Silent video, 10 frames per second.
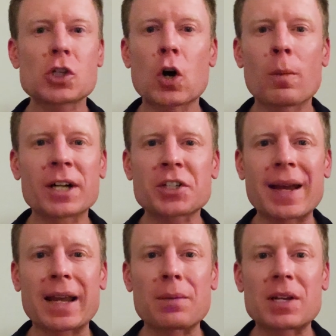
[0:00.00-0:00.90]
so much
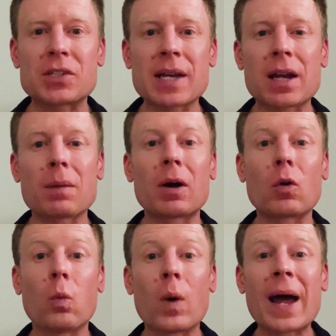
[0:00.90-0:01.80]
that can be said
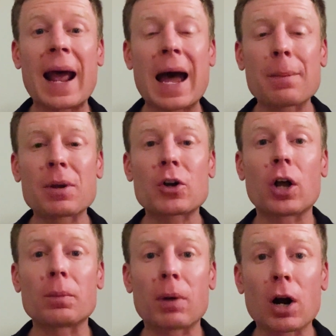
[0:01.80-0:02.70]
about what happened
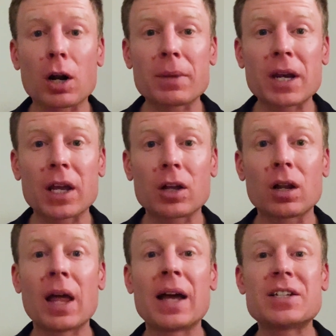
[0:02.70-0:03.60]
on Parliament
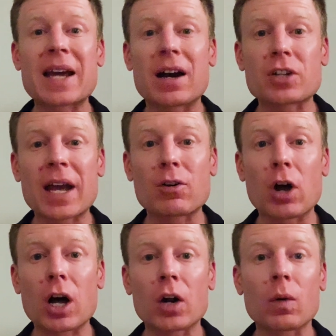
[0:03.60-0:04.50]
Hill, downtown
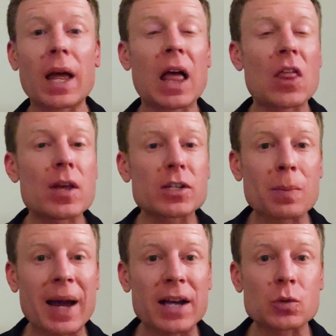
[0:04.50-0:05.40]
Ottawa, this
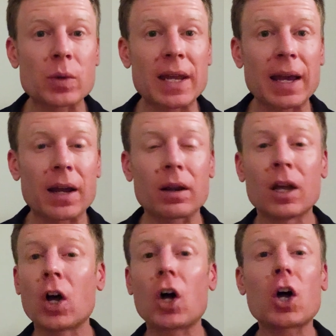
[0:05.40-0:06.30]
past weekend,
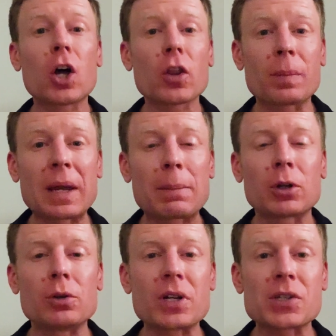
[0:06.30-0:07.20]
all the people
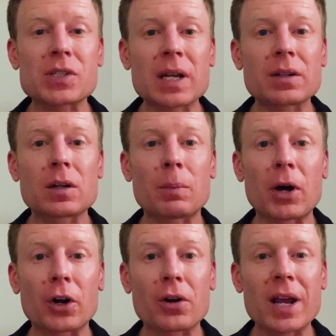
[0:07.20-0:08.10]
who descended
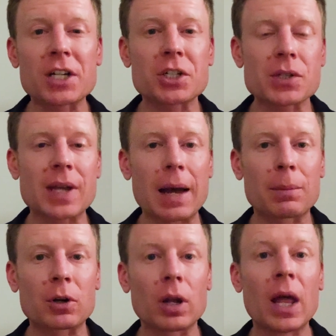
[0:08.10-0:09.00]
upon our nation's
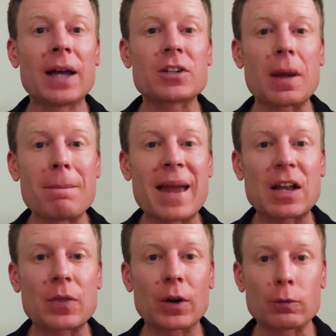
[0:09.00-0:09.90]
capital to
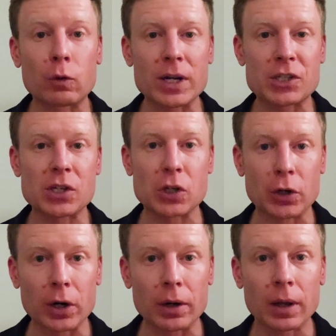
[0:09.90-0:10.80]
make their voices
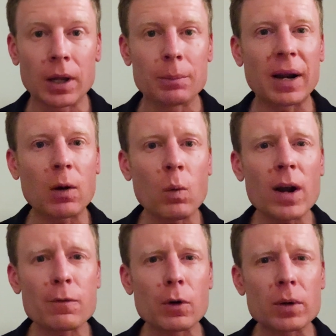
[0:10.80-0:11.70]
heard. But I
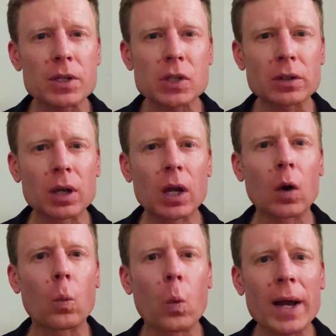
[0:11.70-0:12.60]
want to focus on
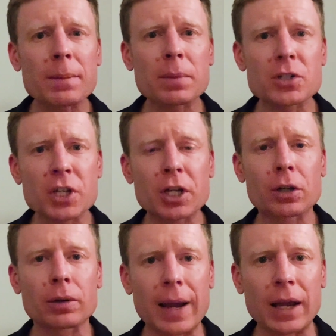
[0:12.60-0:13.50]
one
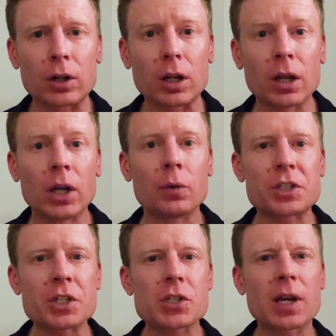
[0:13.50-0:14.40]
particular angle,
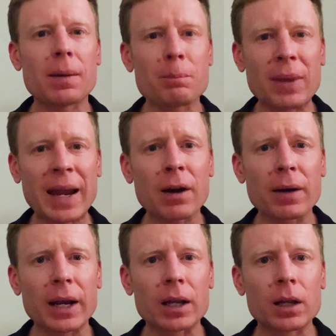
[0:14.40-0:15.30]
which is
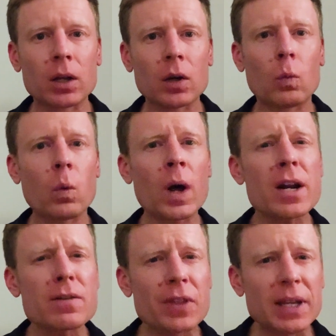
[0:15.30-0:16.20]
comparing one
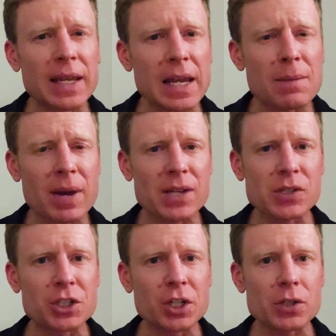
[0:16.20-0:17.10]
of the key
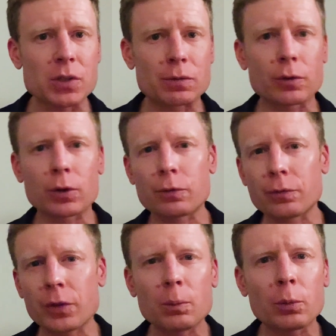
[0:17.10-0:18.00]
messages
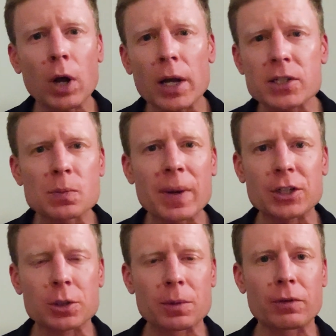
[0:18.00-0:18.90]
of the broad
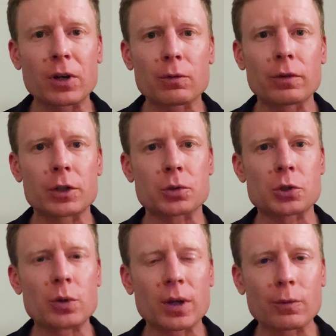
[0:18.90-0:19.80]
spectrum of individuals
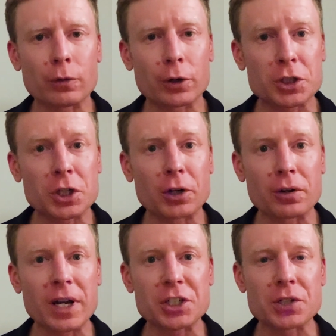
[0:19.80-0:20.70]
who converged on our
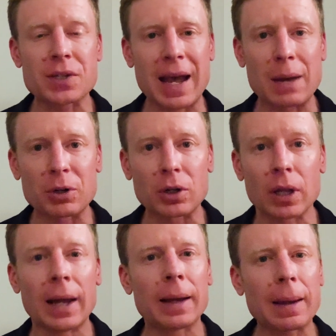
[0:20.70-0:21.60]
nation's capital,
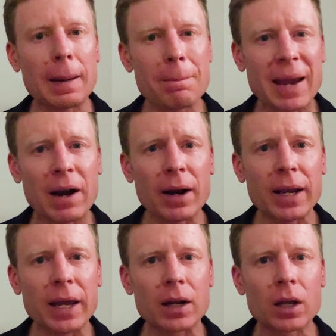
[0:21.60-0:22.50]
comparing
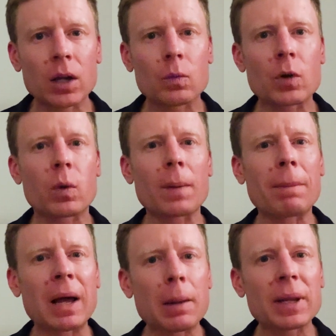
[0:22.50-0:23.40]
it with what
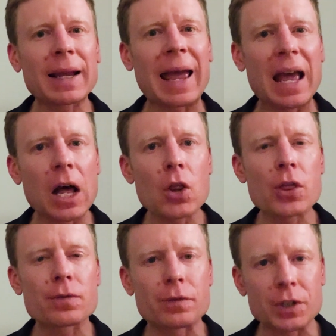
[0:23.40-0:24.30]
public health
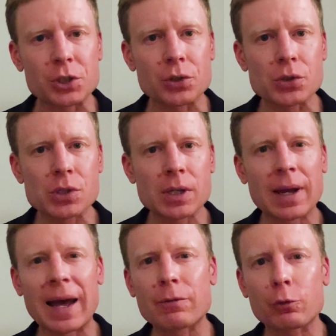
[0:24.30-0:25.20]
officials
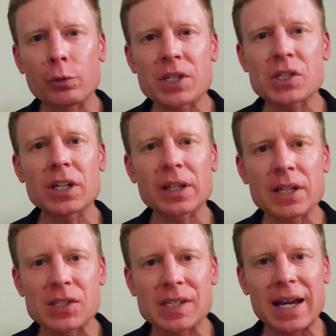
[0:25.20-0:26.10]
have recently
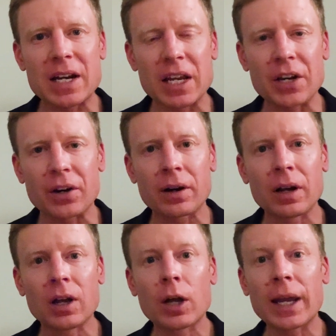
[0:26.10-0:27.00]
said here
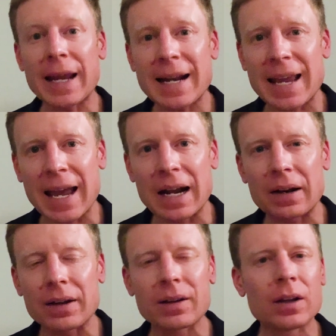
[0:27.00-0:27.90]
in
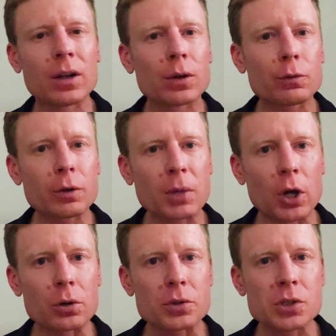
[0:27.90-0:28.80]
Canada from
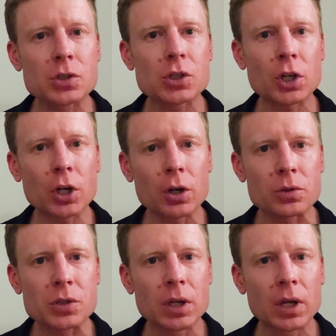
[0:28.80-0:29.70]
coast to
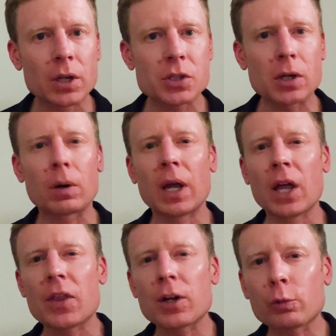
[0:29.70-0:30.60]
coast. So
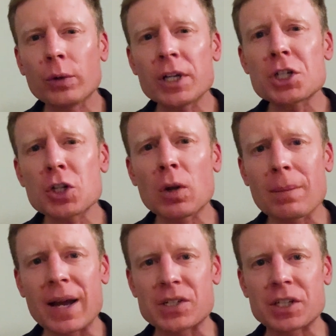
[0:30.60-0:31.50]
the original
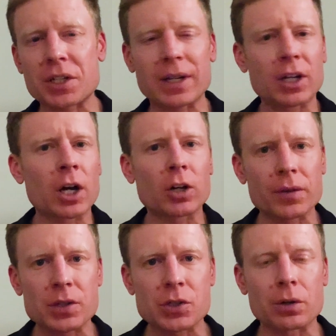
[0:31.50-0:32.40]
message that got all
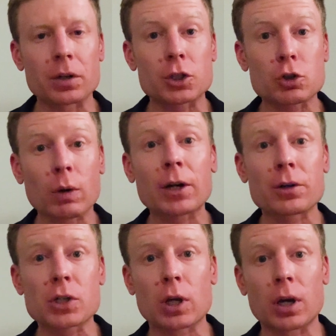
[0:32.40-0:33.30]
this started,
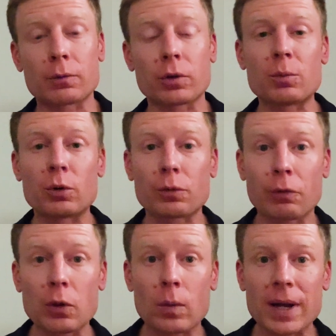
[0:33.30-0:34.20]
truckers convoy moving
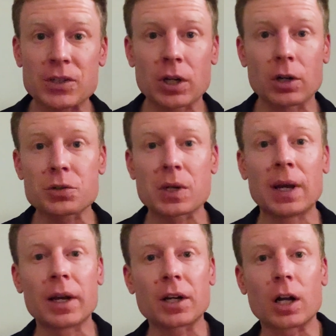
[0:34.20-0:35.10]
from the West Coast
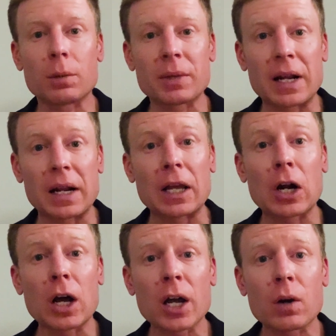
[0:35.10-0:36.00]
and culminating in
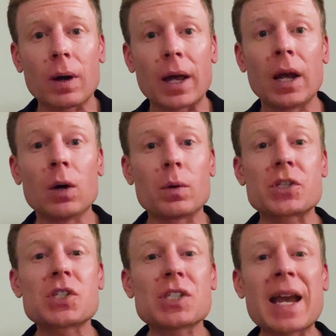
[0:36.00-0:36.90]
Ottawa,
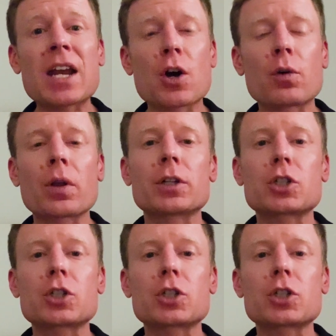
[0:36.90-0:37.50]
was say no to the